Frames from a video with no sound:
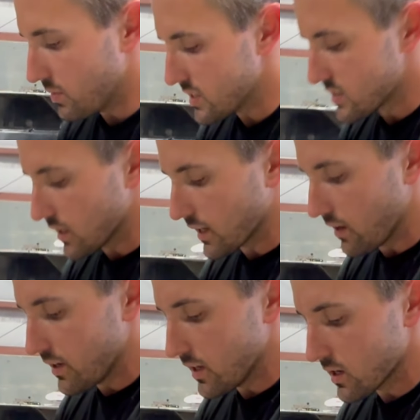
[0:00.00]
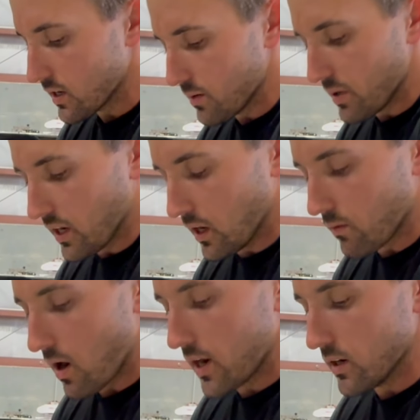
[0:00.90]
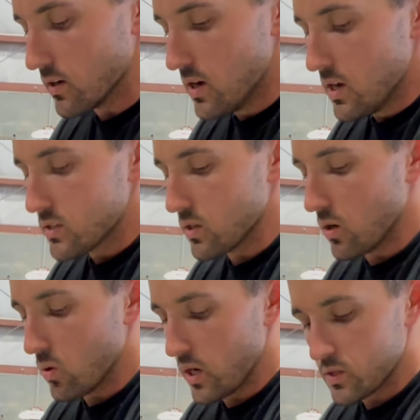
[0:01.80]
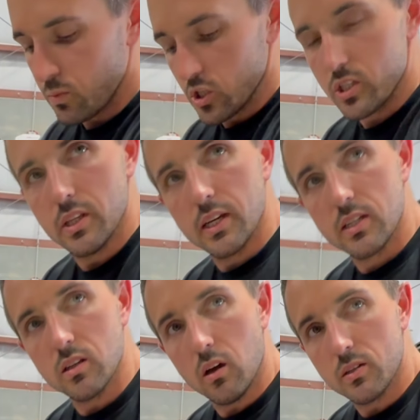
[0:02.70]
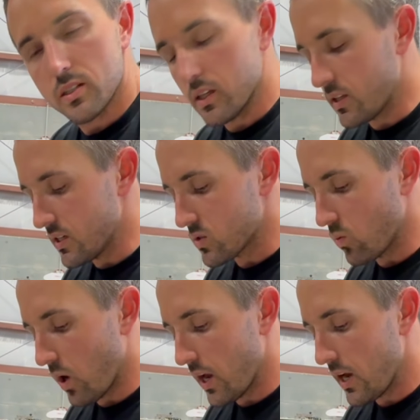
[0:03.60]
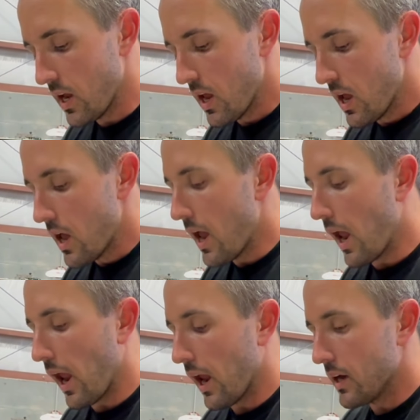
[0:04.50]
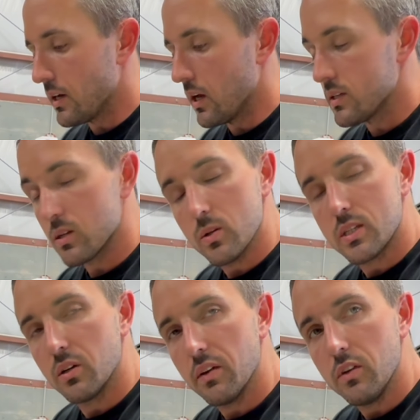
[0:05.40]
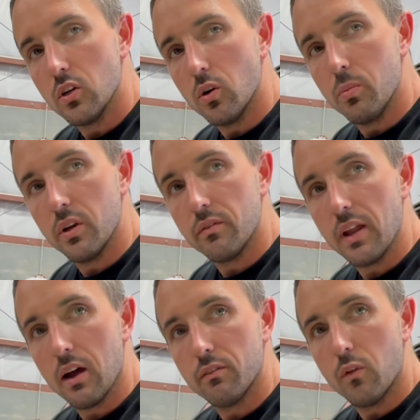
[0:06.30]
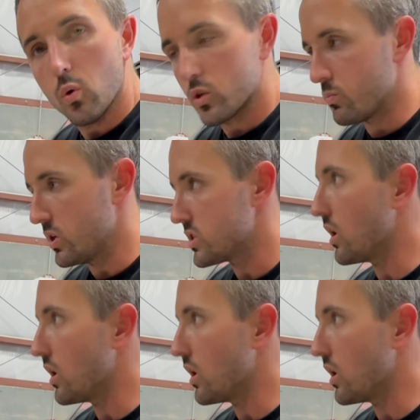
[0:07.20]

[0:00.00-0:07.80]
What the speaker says: be stuck out here and it'd be cut right here. So it's pushing the exhaust this way, and so it's still giving you a little bit of downforce, but it's